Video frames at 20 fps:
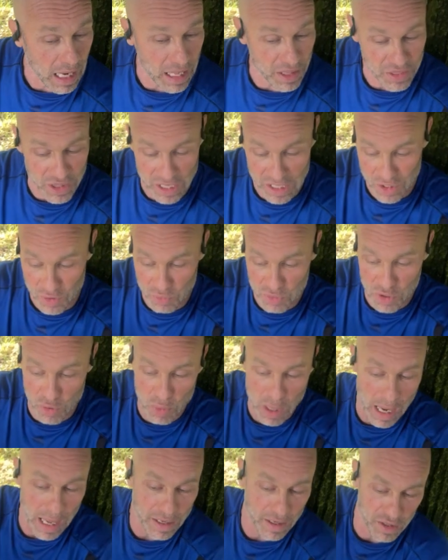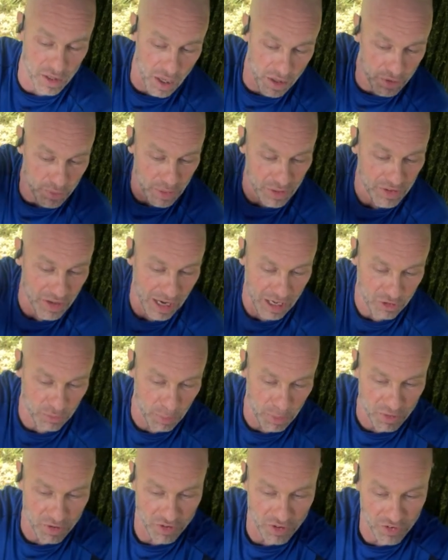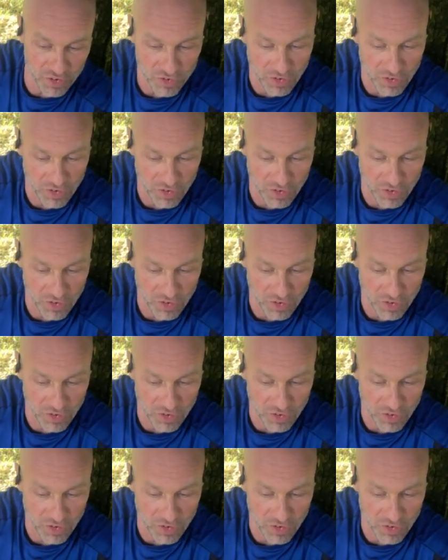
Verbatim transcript: I think you, add another attachment to this